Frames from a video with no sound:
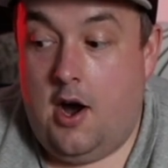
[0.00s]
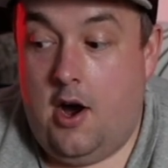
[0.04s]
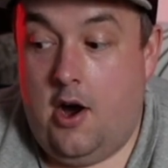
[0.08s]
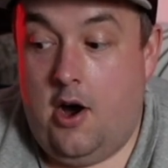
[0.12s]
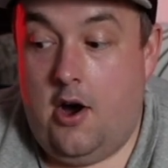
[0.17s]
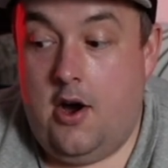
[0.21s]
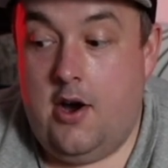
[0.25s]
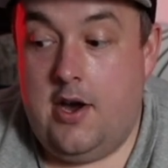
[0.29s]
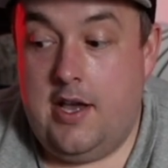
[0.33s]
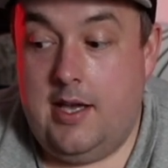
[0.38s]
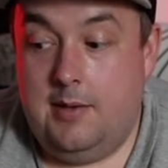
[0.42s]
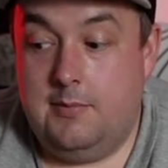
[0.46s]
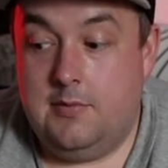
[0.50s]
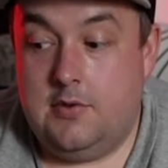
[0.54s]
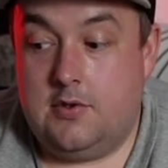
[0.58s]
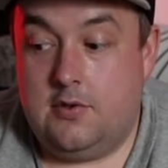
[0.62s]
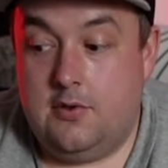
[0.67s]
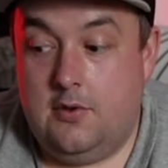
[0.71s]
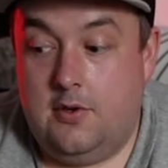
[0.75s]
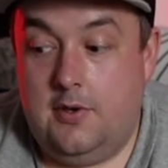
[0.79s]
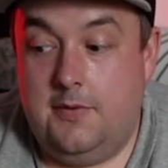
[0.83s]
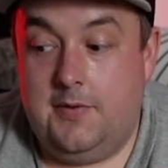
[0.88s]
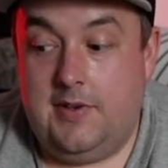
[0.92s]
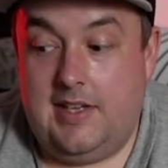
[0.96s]
I am
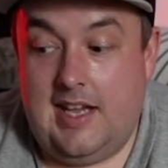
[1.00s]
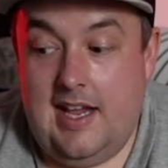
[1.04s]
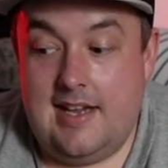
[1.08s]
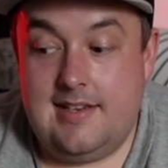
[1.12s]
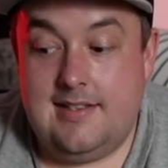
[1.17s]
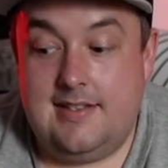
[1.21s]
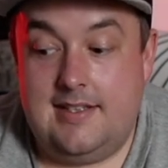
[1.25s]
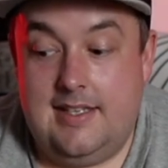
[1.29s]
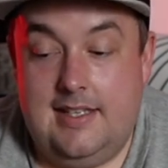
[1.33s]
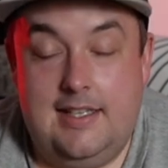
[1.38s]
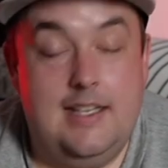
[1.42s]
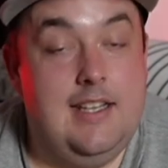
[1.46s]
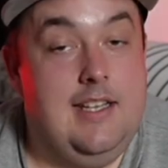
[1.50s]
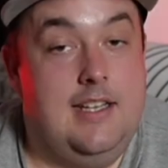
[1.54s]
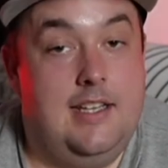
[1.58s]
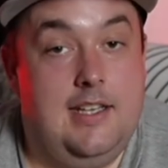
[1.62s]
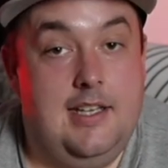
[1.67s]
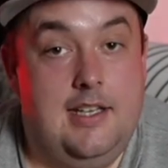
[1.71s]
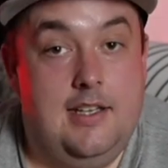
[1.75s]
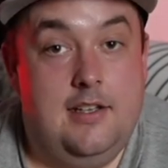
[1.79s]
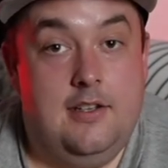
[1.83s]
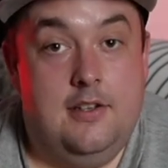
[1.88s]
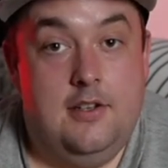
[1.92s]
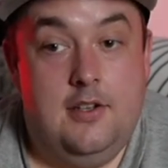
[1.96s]
sort of guessing
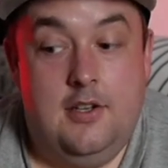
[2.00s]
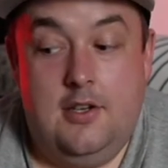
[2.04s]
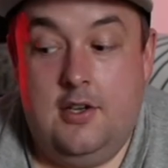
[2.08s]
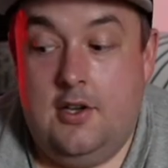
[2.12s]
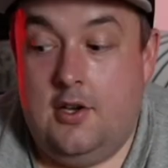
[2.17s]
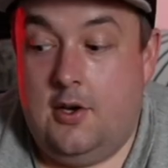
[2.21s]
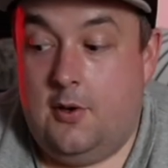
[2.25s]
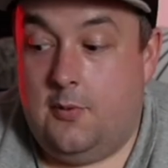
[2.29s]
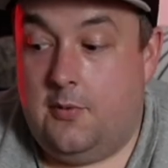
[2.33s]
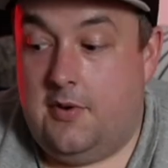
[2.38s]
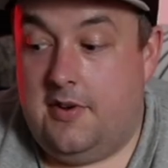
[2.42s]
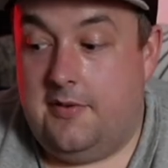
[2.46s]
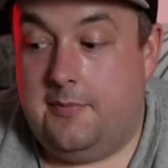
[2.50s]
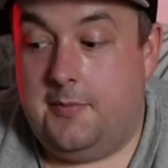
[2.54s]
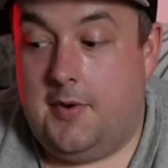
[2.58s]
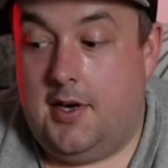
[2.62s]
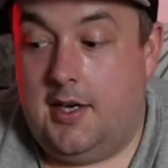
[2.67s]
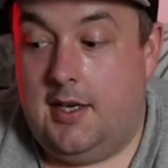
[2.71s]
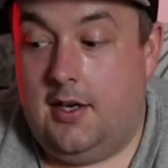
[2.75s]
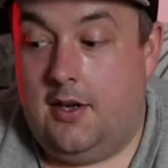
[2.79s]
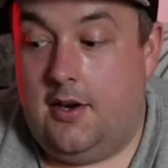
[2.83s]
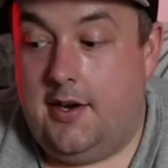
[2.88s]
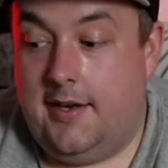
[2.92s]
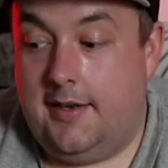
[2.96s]
here with my
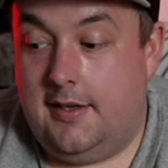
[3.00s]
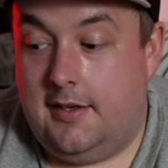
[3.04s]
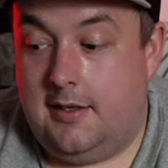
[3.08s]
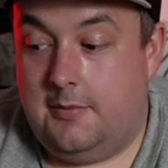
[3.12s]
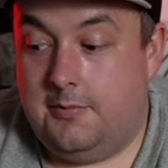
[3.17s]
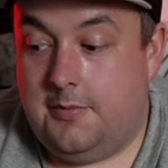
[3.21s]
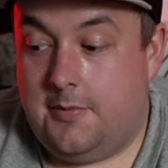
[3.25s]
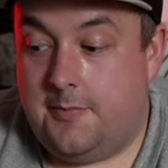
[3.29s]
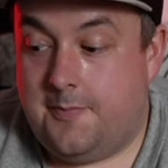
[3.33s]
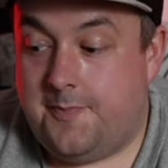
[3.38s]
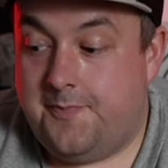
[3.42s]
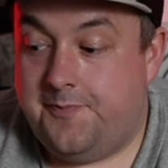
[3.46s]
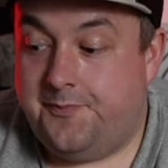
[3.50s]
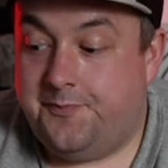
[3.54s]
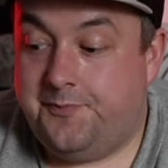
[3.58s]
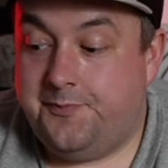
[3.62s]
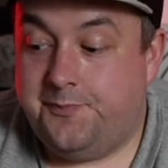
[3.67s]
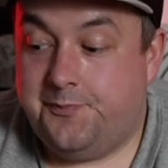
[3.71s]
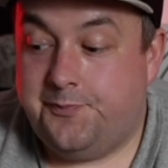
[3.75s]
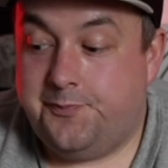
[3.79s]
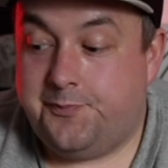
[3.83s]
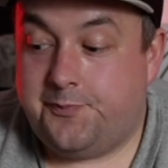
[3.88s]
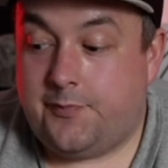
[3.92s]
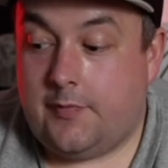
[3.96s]
lineup.
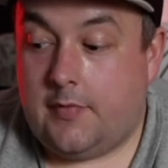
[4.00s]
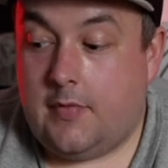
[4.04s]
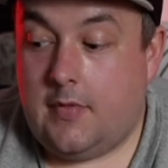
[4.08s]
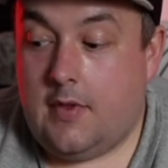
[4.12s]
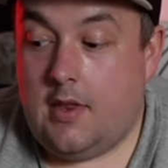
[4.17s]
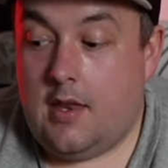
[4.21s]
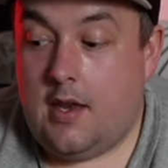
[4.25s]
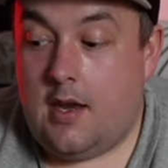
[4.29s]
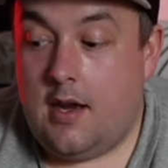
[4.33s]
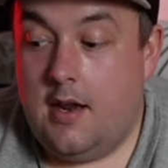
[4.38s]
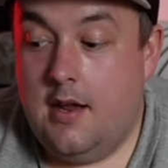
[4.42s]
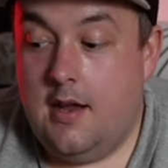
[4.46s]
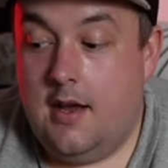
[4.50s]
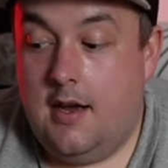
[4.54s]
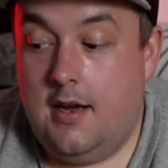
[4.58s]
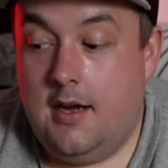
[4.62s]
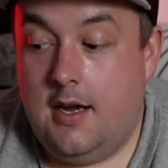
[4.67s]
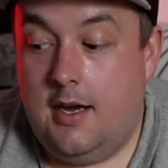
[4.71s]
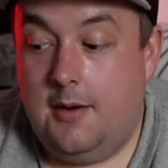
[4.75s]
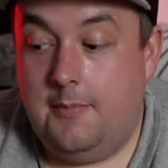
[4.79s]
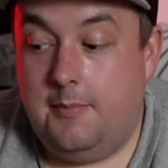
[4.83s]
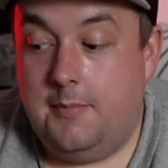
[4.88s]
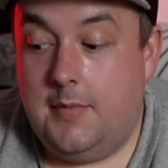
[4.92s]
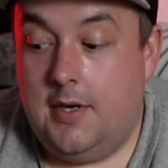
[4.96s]
Um,
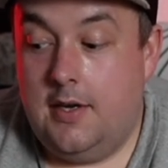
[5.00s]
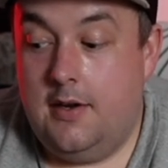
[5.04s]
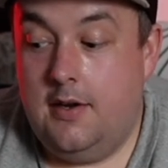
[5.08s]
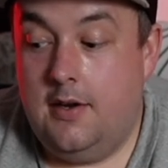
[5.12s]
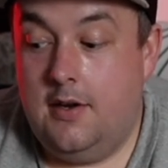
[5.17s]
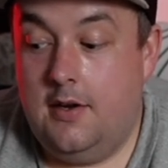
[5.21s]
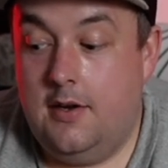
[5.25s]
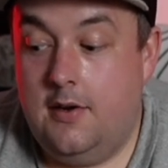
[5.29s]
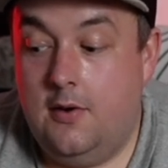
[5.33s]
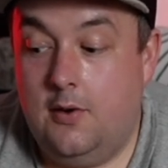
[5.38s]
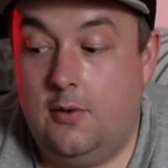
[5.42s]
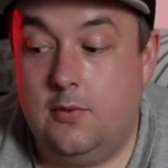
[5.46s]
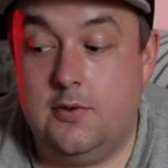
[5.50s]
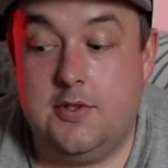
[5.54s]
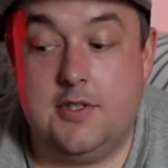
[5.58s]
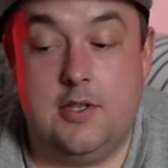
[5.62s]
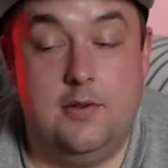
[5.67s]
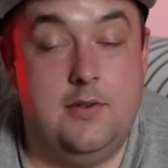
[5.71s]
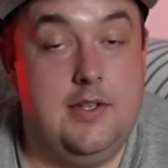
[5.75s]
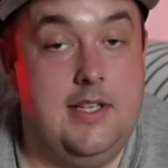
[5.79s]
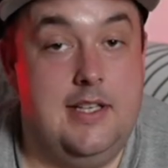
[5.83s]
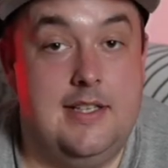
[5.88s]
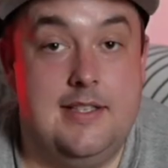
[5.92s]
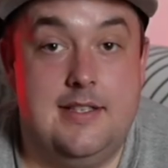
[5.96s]
also,
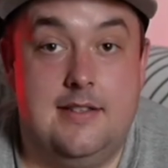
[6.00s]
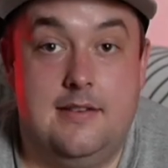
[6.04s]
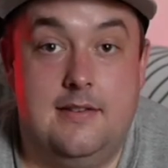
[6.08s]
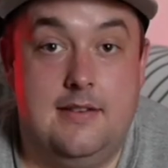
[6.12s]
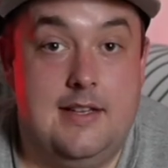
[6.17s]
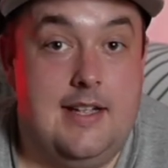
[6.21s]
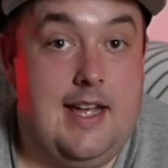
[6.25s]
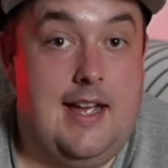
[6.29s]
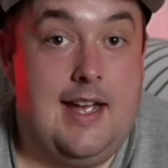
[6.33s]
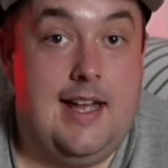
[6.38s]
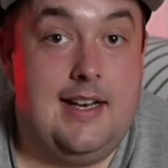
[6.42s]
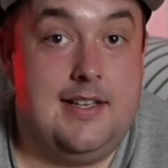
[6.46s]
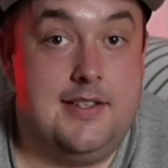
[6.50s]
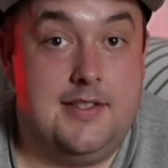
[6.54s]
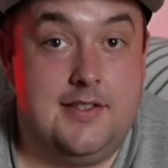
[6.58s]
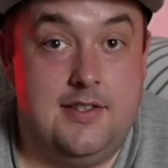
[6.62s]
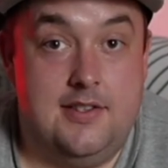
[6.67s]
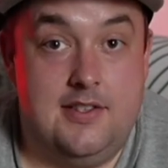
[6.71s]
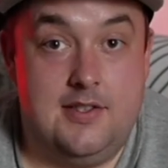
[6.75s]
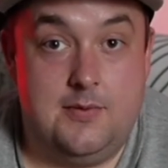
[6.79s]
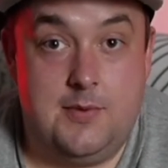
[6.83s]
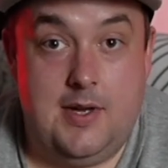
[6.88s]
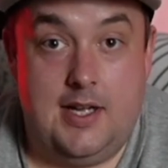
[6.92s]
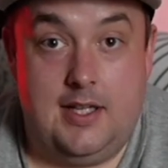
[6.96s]
the ex- Alisson
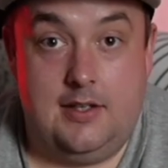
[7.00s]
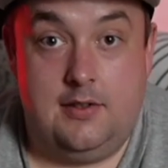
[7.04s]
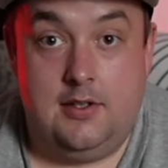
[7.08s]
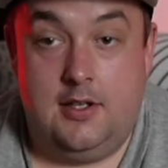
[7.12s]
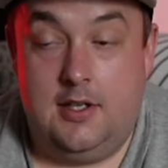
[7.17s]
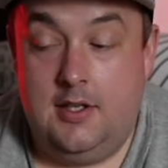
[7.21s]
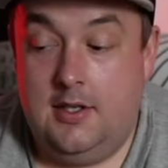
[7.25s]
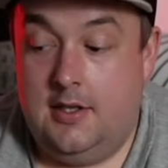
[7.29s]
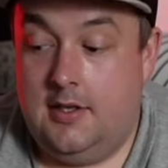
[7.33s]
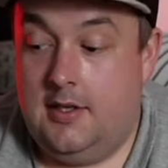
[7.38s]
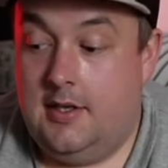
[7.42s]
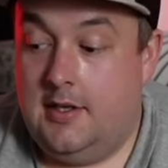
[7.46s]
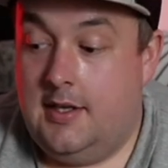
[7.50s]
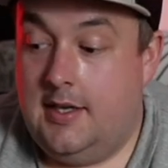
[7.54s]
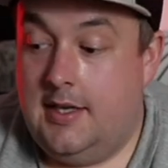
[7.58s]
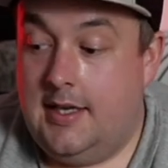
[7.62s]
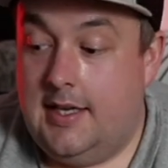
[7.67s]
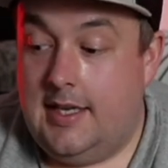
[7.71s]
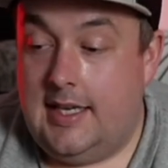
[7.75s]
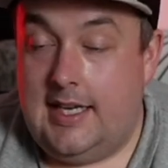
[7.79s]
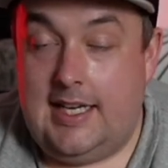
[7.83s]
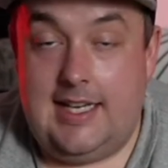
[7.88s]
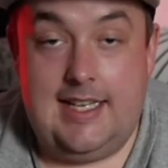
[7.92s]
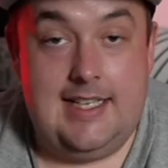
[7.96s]
as well.
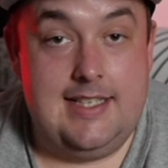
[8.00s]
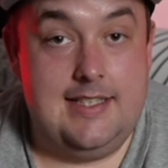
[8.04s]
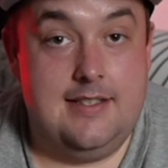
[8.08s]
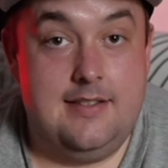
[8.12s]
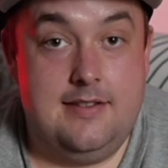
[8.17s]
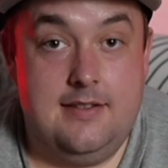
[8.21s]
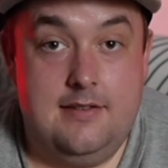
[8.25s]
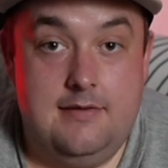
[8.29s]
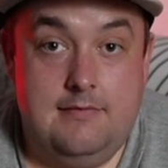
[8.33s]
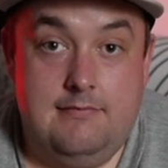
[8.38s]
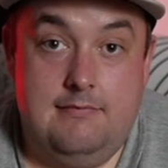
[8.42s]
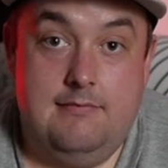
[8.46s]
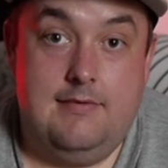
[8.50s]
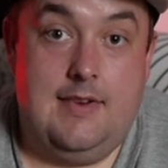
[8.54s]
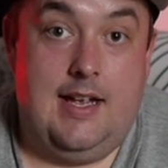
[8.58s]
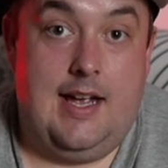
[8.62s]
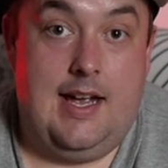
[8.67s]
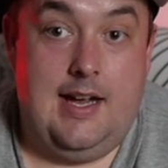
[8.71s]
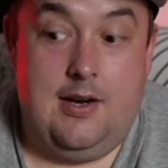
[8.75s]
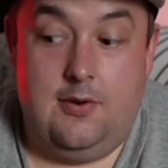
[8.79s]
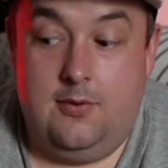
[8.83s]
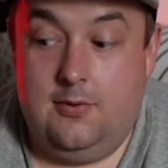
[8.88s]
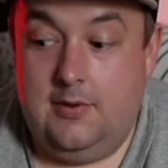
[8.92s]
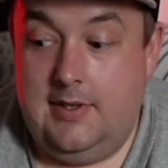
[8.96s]
He's
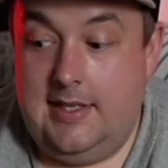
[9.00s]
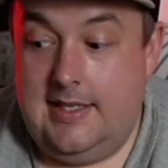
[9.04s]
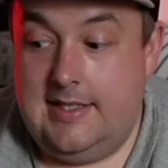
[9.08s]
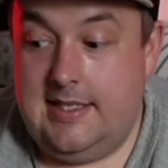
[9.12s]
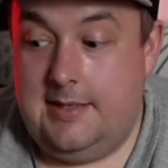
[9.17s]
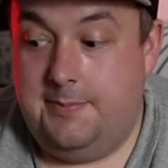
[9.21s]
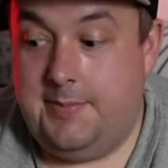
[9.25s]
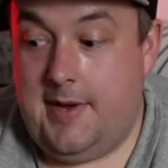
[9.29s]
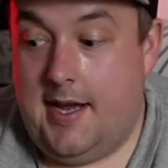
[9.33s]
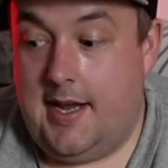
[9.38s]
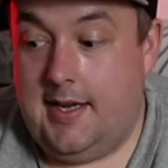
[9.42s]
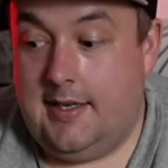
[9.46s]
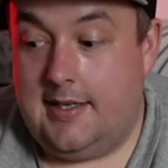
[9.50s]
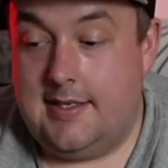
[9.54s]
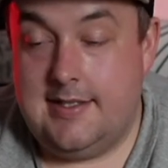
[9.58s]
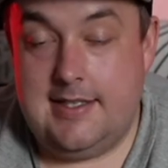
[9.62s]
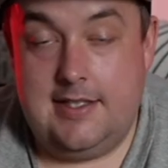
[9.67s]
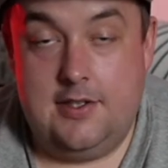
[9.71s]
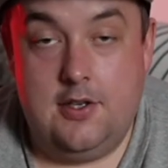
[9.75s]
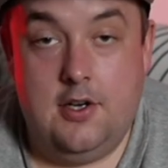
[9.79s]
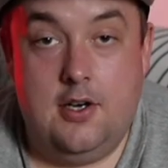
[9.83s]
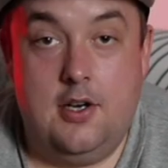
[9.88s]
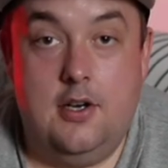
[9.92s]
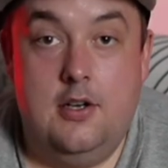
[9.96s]
out. Is he back? Is he
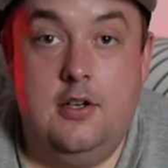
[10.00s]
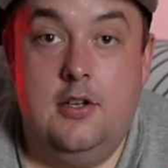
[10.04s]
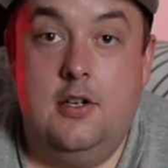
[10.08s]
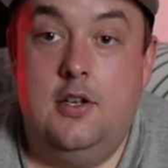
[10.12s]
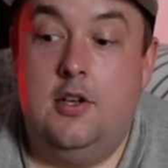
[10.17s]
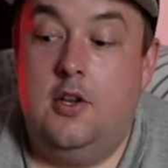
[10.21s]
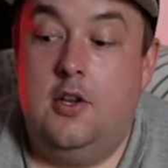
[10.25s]
not?